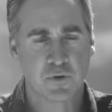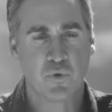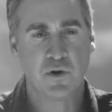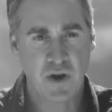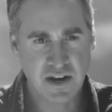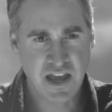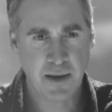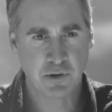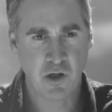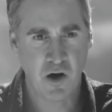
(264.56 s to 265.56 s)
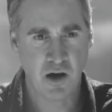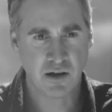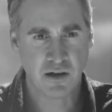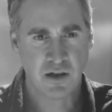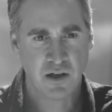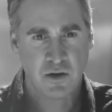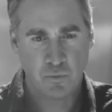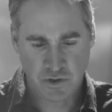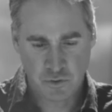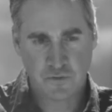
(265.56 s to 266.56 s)
When Red came along,
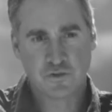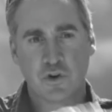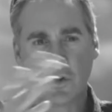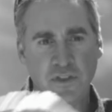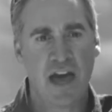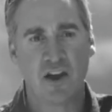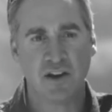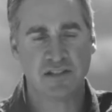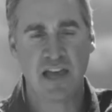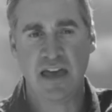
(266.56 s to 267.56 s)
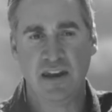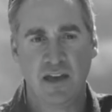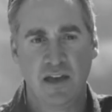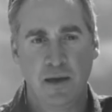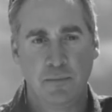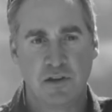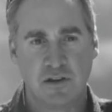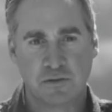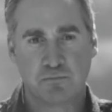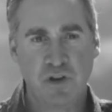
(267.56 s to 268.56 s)
we sort of turned that on its head,
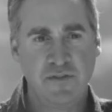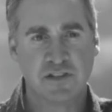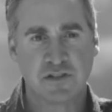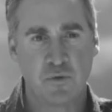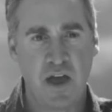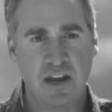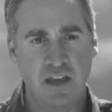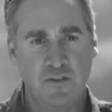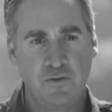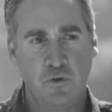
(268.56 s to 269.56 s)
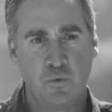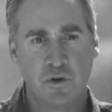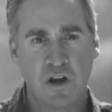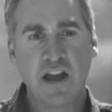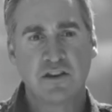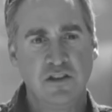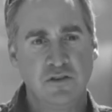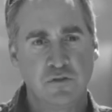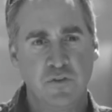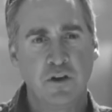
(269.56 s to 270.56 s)
because previous to Red, if you were not going to
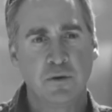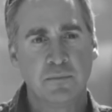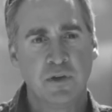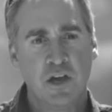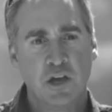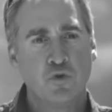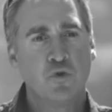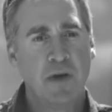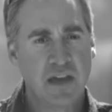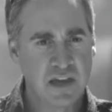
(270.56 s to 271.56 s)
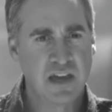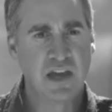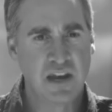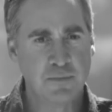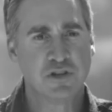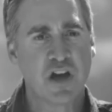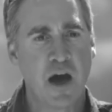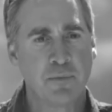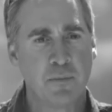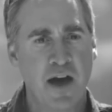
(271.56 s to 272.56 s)
use film, you were making an image
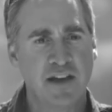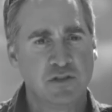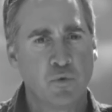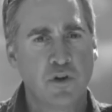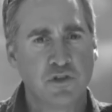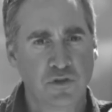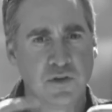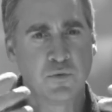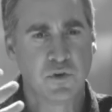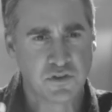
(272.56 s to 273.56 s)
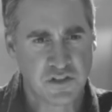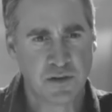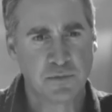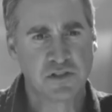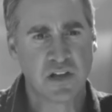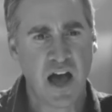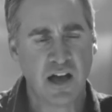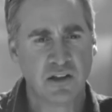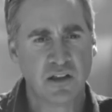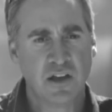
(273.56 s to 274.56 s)
compromise, you weren't shooting real cinema
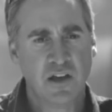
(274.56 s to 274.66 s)
style,